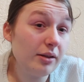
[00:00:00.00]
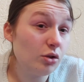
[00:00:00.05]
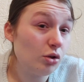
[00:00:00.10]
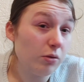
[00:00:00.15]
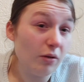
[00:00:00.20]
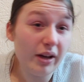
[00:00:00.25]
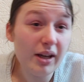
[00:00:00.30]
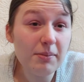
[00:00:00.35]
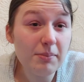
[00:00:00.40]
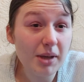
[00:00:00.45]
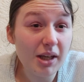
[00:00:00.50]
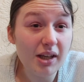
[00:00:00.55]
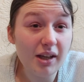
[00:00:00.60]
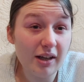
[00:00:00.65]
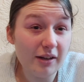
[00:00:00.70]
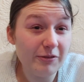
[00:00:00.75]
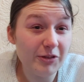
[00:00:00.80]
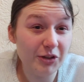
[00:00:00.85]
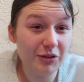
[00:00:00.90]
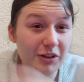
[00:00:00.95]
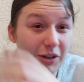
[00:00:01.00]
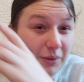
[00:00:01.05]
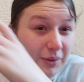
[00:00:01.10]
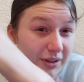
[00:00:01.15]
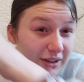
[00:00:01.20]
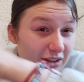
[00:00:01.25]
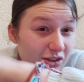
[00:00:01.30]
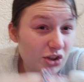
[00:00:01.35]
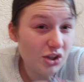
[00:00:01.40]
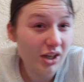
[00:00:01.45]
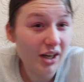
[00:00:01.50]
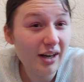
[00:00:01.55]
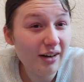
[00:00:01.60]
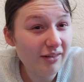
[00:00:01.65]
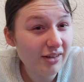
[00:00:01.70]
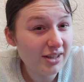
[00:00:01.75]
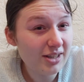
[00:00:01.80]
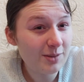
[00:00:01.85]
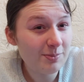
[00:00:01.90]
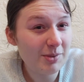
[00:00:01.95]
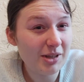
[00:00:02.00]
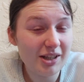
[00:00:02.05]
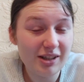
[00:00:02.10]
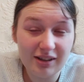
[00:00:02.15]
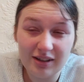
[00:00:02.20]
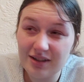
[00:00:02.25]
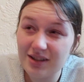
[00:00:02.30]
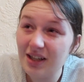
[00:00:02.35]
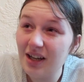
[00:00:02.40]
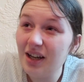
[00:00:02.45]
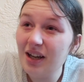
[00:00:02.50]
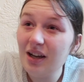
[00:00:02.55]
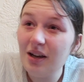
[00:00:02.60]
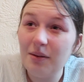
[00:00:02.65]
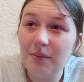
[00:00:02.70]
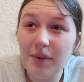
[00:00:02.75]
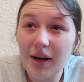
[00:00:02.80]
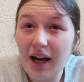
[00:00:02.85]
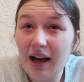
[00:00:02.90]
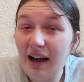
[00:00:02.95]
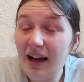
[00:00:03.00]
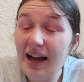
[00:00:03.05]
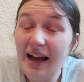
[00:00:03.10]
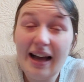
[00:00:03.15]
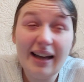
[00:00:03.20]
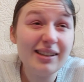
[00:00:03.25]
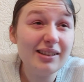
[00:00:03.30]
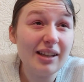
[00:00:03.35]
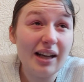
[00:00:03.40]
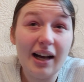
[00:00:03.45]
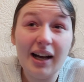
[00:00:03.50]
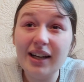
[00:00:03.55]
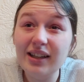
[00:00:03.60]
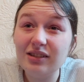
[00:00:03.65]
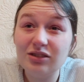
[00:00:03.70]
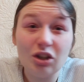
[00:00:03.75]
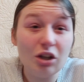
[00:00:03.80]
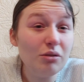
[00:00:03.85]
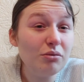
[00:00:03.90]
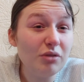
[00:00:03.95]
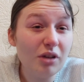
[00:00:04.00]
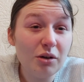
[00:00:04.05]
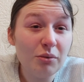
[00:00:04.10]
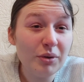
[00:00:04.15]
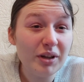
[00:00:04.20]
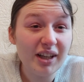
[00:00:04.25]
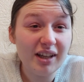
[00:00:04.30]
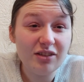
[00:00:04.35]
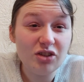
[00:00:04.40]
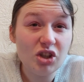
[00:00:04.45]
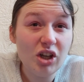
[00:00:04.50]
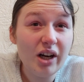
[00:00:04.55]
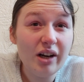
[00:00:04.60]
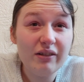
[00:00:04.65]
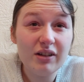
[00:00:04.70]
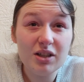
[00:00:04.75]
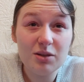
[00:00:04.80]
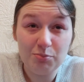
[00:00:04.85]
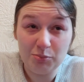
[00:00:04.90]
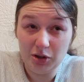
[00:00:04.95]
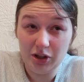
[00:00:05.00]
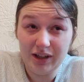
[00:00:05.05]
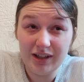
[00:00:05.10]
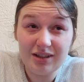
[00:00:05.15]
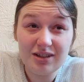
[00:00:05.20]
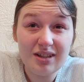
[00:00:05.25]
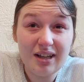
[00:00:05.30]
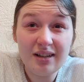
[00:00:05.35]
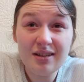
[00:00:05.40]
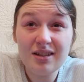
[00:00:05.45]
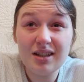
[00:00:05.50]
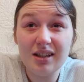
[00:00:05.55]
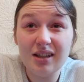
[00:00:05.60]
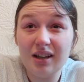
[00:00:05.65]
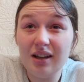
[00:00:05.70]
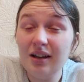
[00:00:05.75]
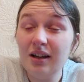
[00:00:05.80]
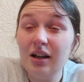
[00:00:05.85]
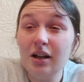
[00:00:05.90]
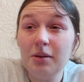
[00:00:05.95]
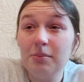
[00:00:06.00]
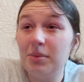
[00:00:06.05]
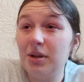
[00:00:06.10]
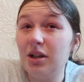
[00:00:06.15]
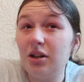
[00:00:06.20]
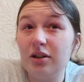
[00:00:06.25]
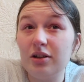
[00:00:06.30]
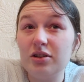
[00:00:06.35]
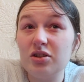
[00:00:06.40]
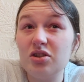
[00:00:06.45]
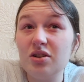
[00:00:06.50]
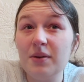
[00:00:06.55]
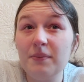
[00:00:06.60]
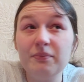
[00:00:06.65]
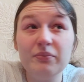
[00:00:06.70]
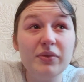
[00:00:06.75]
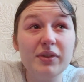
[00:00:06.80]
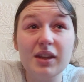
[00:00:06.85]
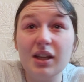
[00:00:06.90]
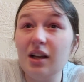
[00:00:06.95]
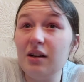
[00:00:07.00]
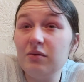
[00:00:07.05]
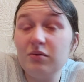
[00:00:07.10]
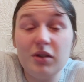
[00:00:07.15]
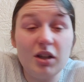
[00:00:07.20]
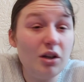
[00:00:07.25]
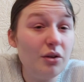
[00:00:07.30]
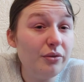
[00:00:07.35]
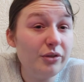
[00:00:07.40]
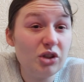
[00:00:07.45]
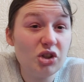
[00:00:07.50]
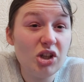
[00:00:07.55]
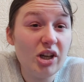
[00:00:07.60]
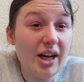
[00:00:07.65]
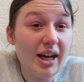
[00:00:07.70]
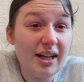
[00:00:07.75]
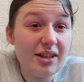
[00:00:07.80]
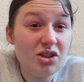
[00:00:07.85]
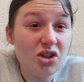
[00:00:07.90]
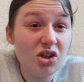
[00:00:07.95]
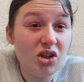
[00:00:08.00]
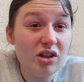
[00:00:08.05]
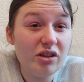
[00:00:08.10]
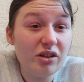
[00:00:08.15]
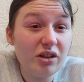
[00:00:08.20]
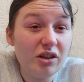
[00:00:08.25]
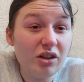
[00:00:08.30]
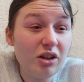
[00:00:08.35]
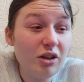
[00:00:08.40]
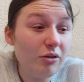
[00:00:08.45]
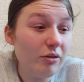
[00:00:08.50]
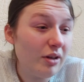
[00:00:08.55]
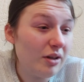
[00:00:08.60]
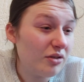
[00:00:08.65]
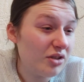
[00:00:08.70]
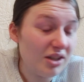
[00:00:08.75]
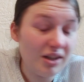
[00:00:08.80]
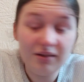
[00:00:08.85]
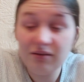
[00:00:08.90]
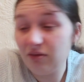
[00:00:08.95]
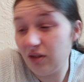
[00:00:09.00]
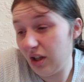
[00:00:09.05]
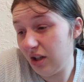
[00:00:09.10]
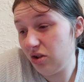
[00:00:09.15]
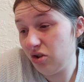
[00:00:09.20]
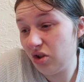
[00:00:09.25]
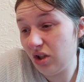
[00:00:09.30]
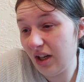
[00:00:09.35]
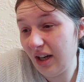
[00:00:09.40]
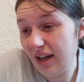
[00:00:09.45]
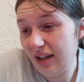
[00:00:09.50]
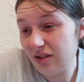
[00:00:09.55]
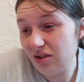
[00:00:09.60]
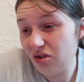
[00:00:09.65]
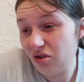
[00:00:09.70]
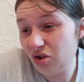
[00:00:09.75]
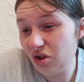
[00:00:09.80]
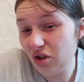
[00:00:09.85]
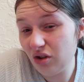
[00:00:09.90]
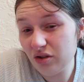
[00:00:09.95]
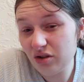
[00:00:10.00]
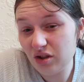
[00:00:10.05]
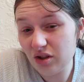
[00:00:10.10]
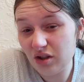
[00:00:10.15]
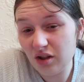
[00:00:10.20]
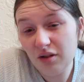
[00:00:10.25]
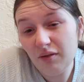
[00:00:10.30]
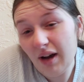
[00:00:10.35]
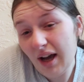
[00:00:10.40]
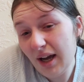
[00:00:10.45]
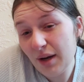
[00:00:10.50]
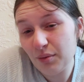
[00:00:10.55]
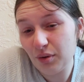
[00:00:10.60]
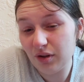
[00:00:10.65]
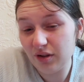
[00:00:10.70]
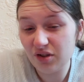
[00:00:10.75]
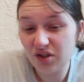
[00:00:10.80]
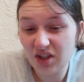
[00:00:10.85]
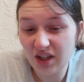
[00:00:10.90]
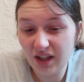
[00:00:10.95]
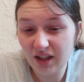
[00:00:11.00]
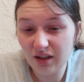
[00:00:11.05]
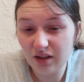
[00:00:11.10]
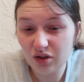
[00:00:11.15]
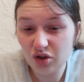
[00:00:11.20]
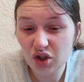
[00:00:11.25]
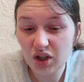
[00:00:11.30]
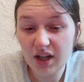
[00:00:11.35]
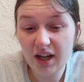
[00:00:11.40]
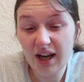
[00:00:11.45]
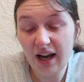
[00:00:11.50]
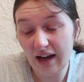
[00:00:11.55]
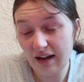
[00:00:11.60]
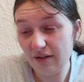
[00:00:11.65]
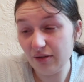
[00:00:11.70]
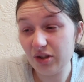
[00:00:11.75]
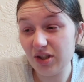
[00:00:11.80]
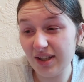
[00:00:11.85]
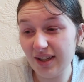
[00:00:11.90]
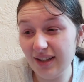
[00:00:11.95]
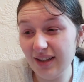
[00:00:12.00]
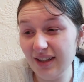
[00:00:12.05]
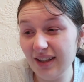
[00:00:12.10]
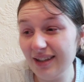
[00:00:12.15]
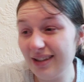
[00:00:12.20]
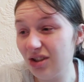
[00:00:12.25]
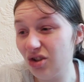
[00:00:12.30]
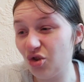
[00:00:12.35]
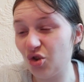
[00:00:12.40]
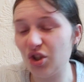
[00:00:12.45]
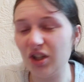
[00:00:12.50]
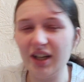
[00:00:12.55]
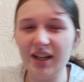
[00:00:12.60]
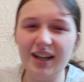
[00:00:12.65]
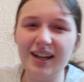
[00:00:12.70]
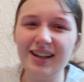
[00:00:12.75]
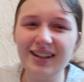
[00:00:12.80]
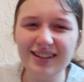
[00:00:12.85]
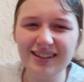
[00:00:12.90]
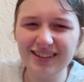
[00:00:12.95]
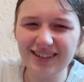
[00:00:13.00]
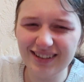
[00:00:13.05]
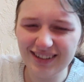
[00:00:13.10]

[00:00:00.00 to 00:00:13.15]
tweet me if you know what the chair is, because I don't know what that chair is, but I sat in it because the other chair had a longer queue, and I was like, this chair has a shorter queue. I want to sit in a chair. I'll sit in this chair.